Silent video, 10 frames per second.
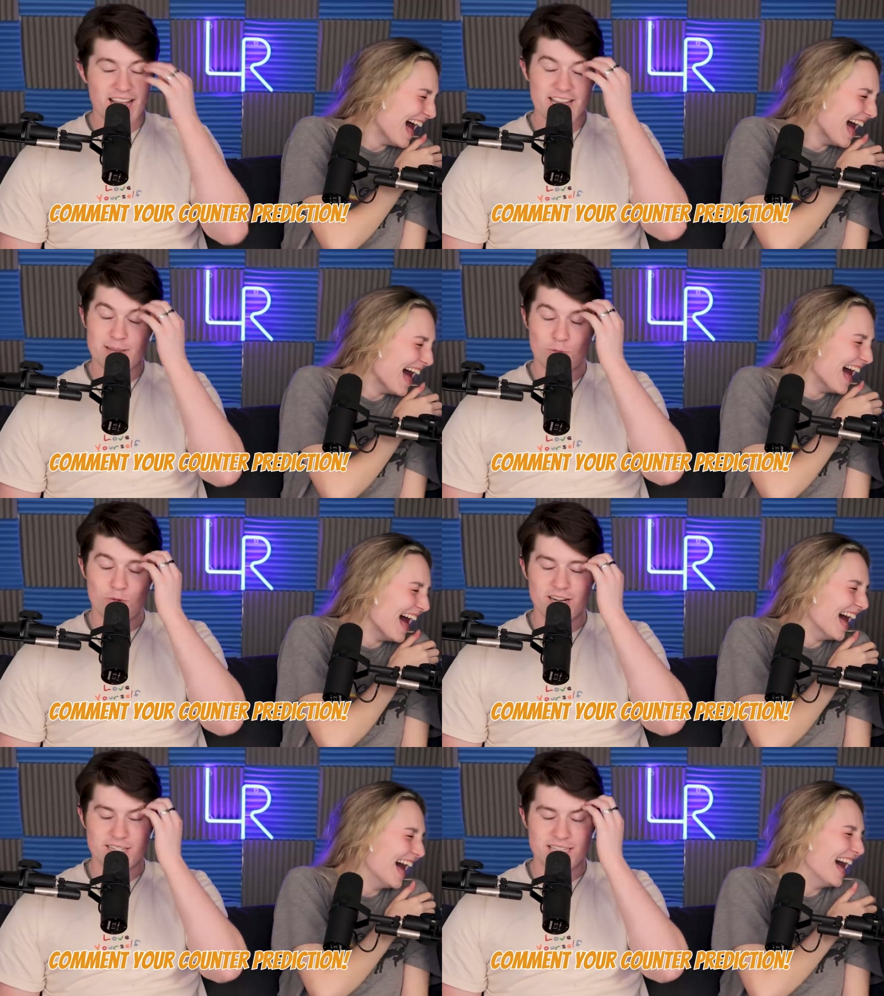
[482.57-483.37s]
Speaker 1: can't keep
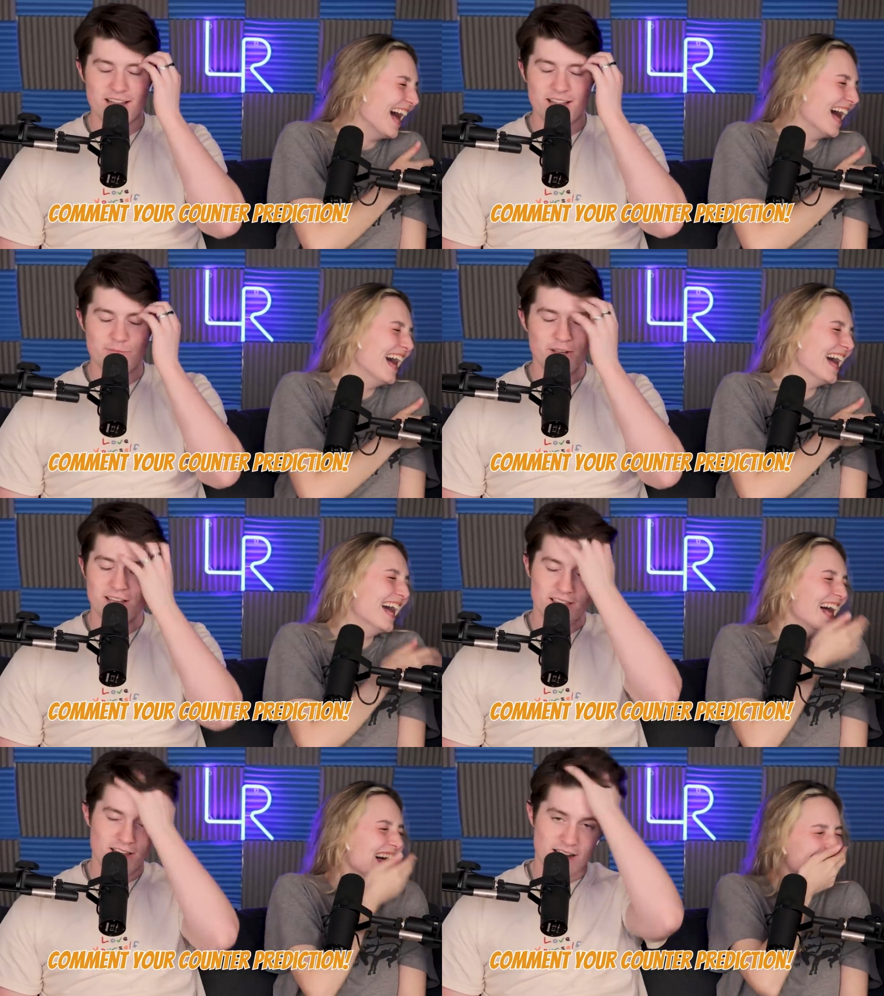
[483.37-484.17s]
a running tally
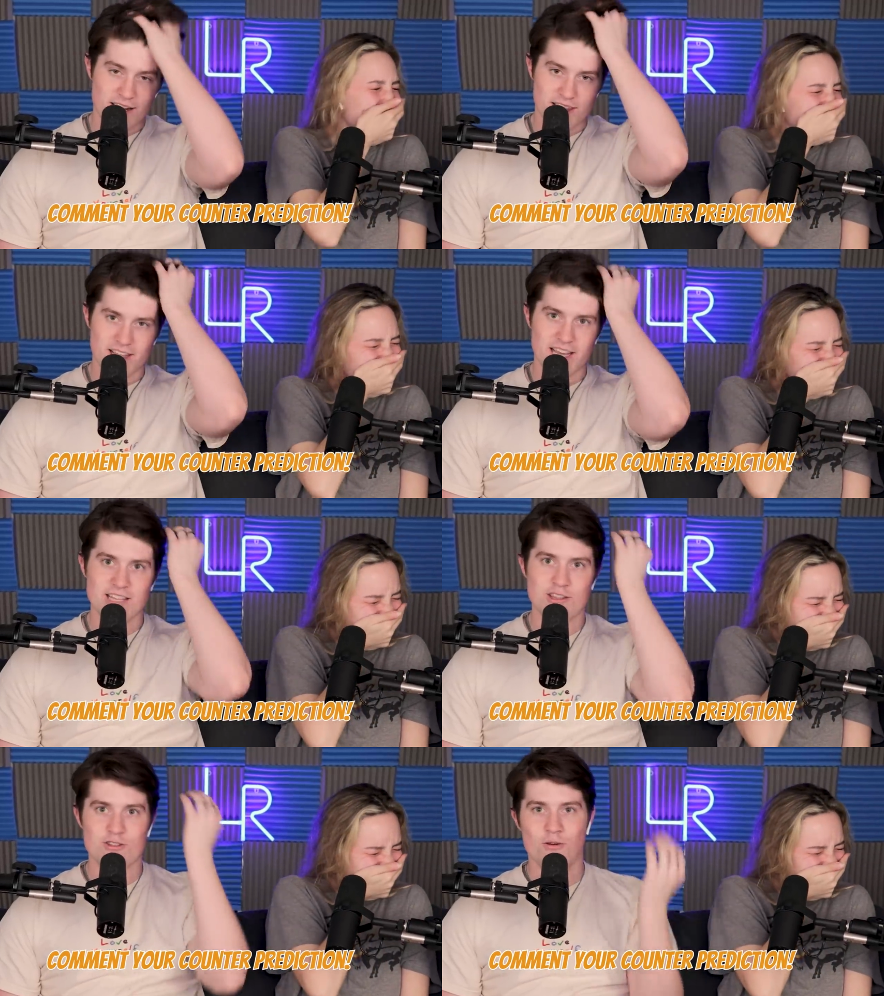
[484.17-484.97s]
because
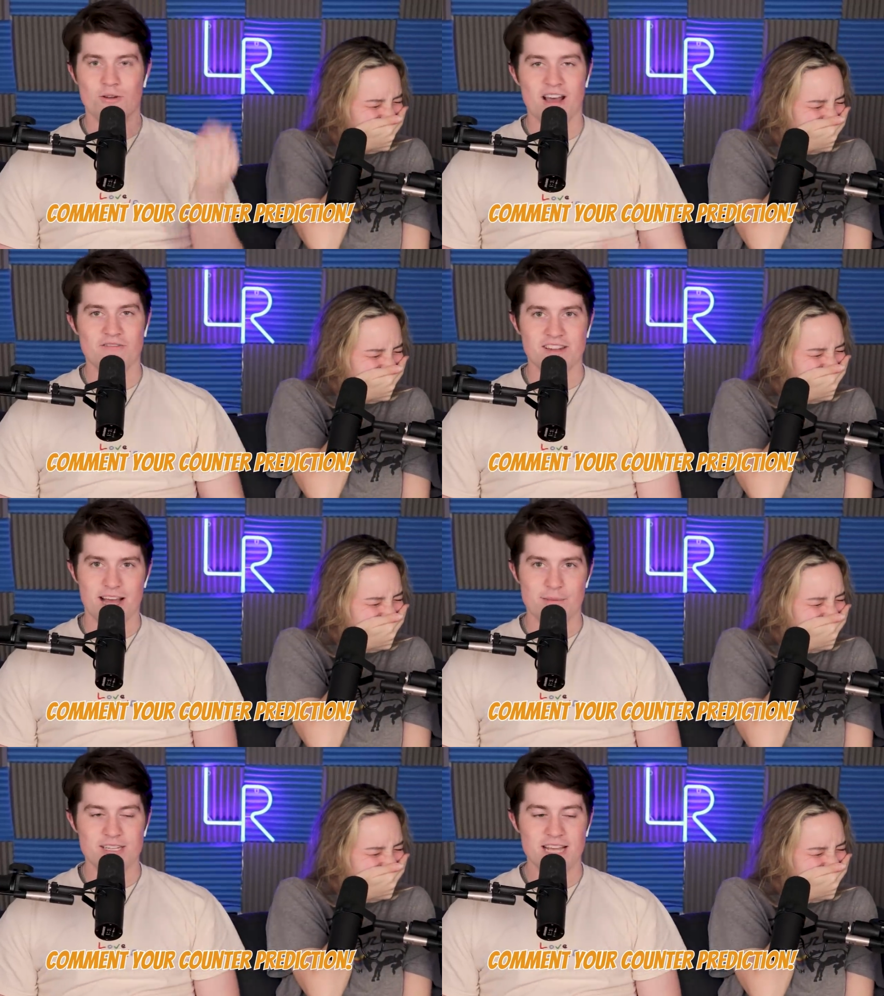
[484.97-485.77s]
honestly, I just don't have
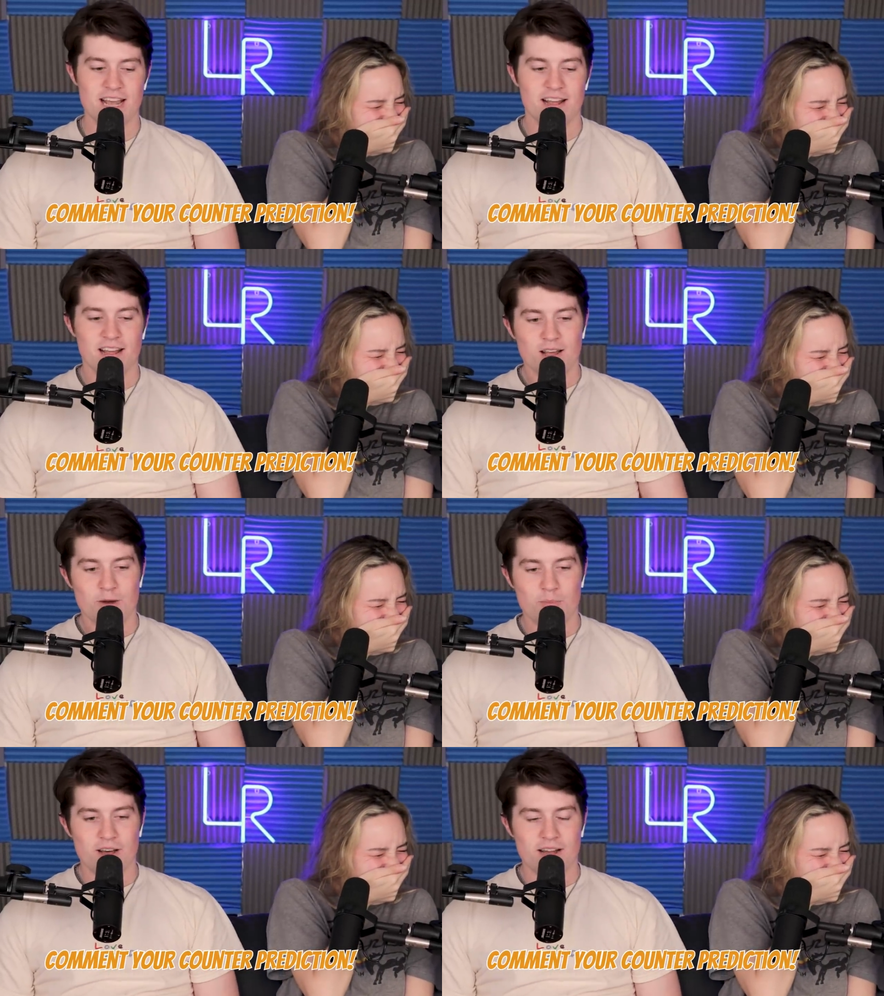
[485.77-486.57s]
the time of day.
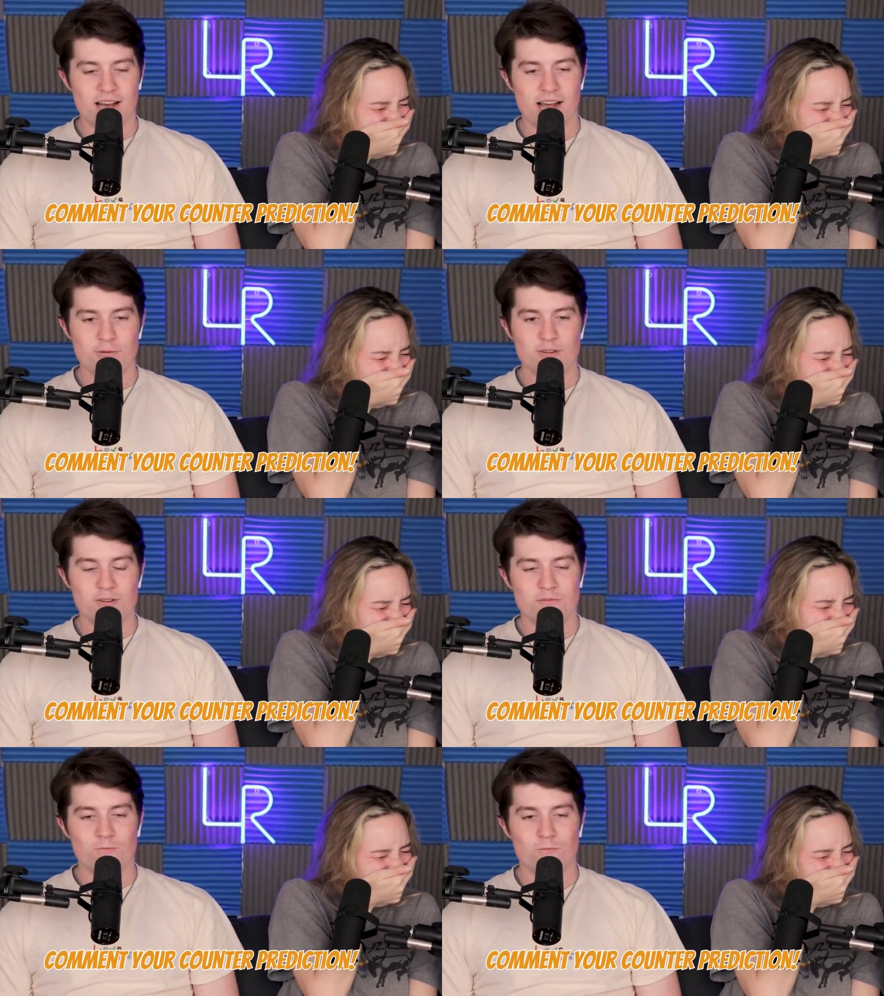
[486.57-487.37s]
But I
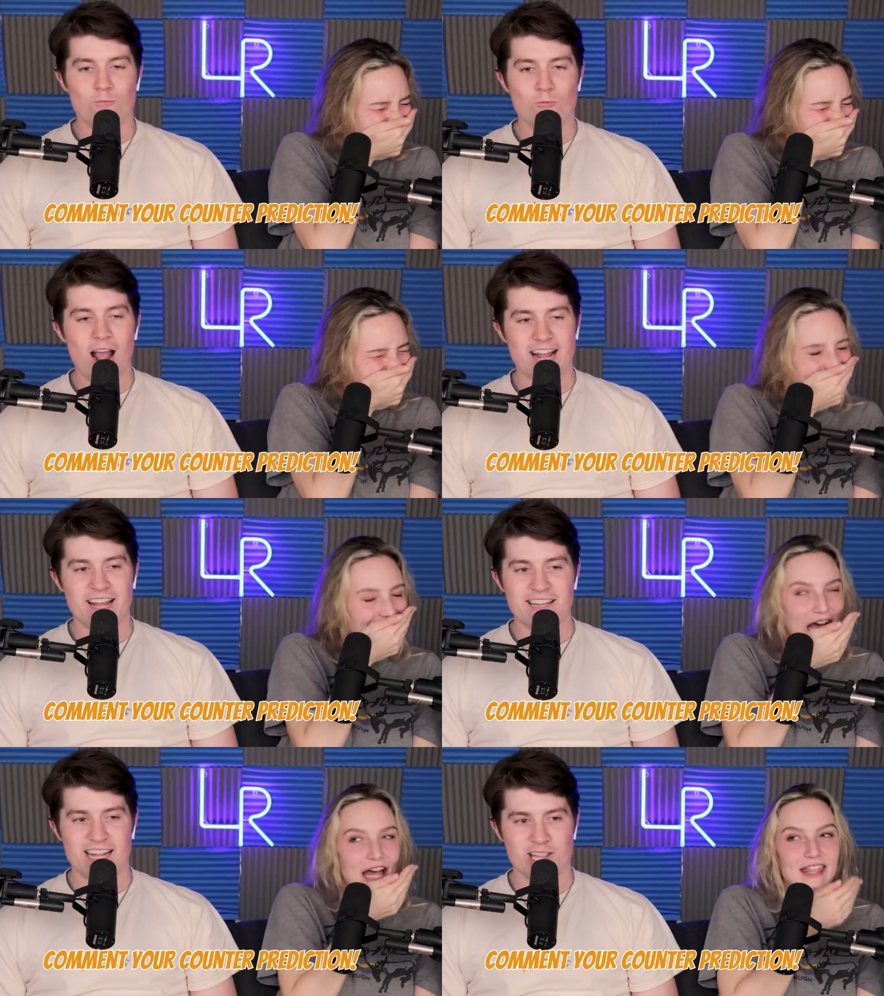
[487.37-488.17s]
would
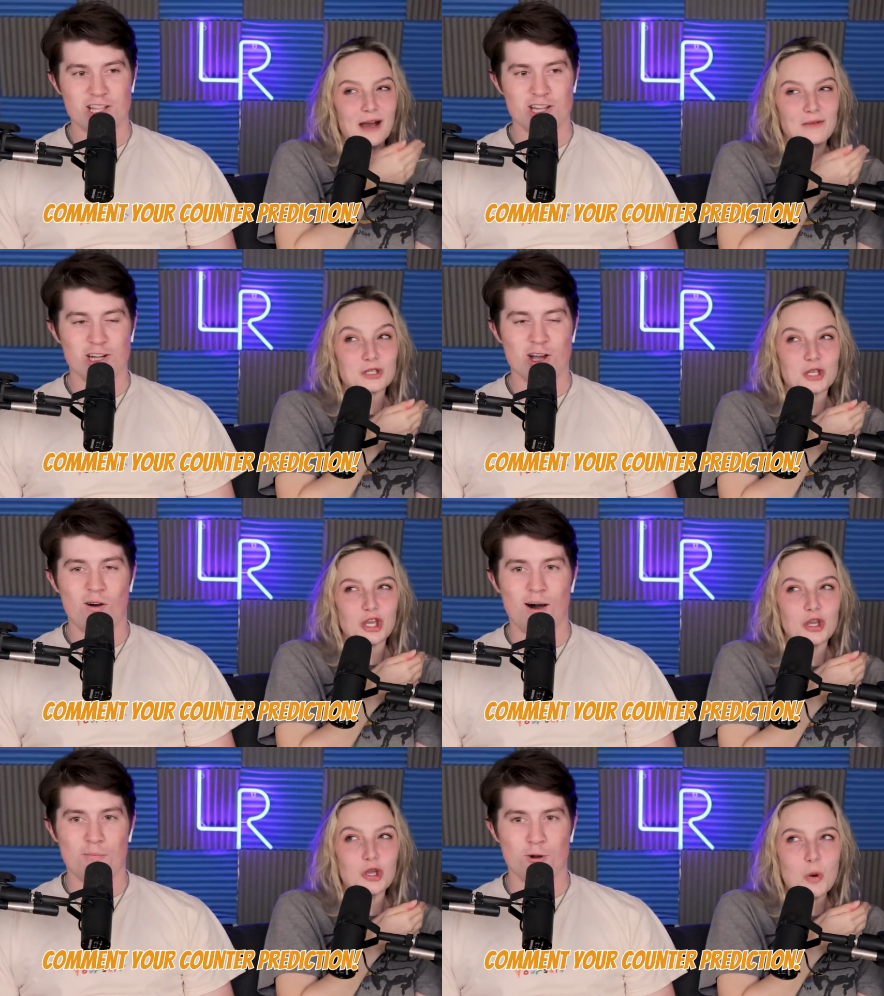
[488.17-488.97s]
reckon that's that gonna
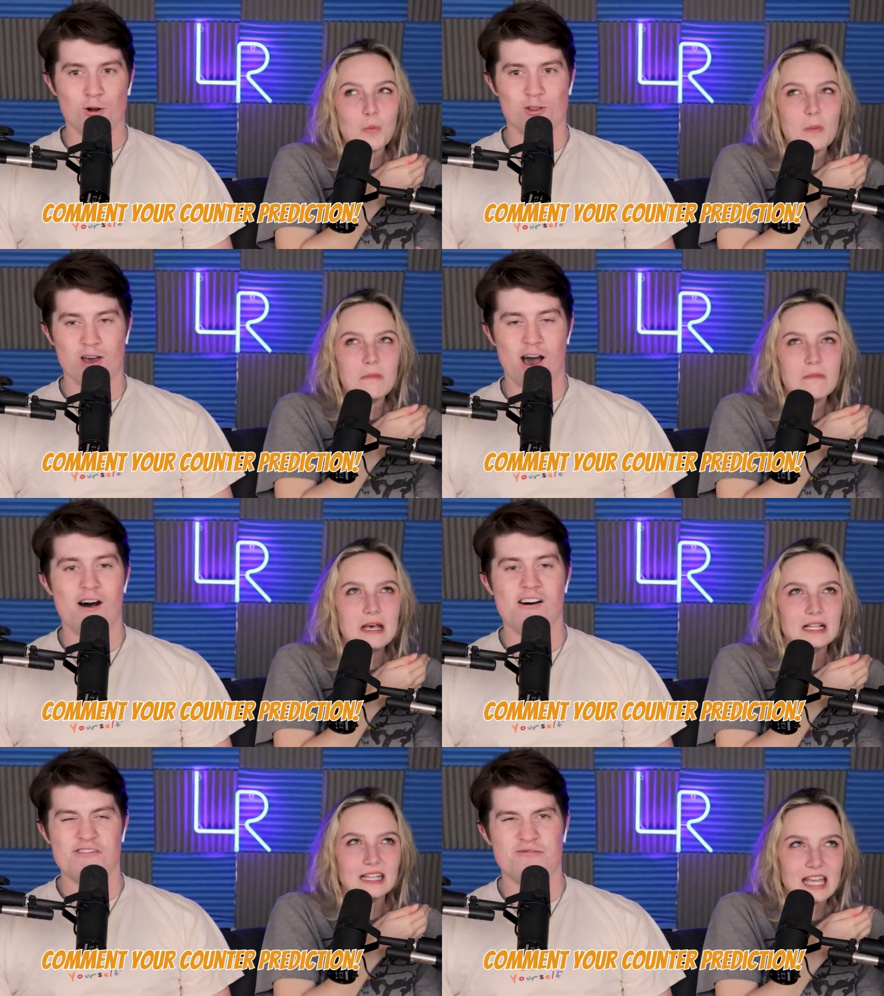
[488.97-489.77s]
go upwards
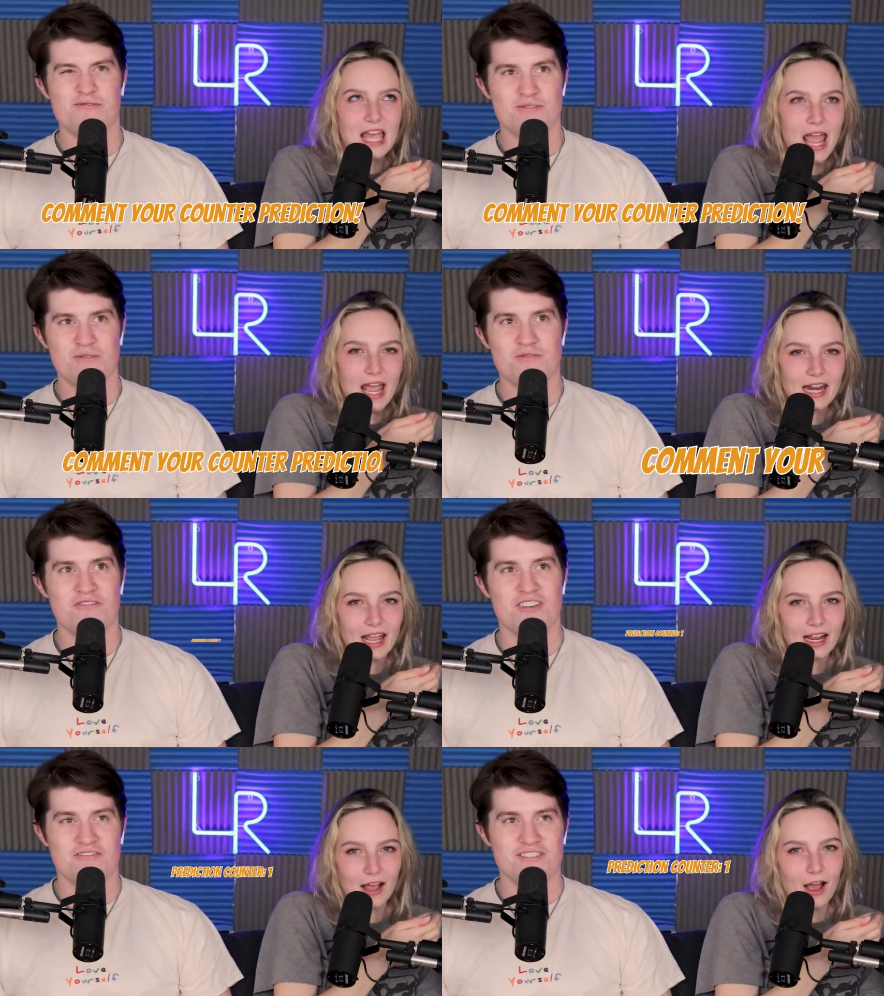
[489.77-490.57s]
of
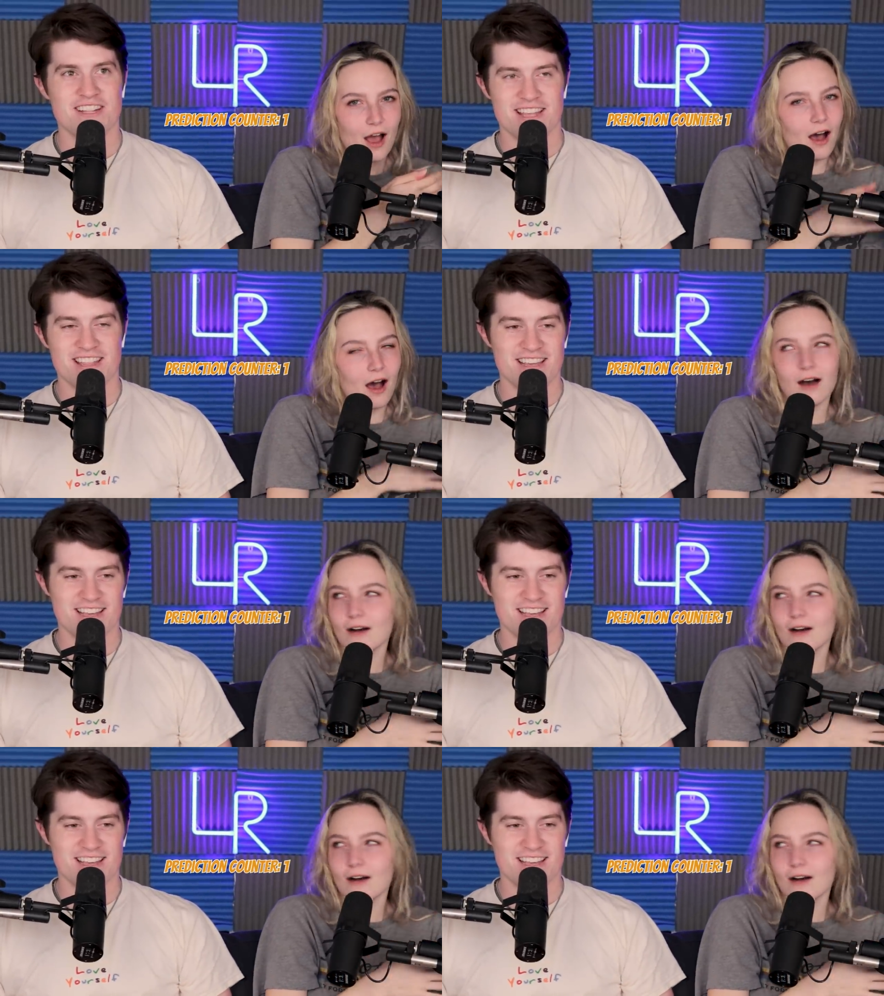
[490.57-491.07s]
50 this